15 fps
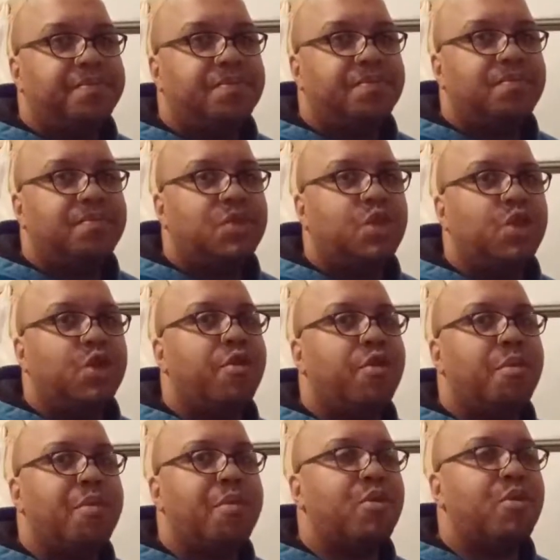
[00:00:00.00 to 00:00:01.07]
Do you
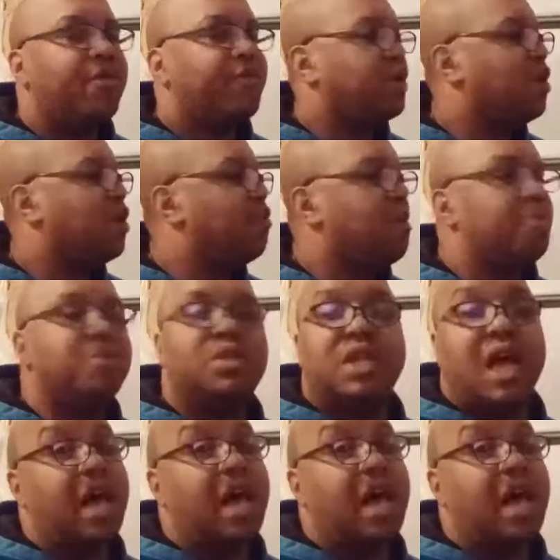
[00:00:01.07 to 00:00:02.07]
remember? If you don't remember, say, I don't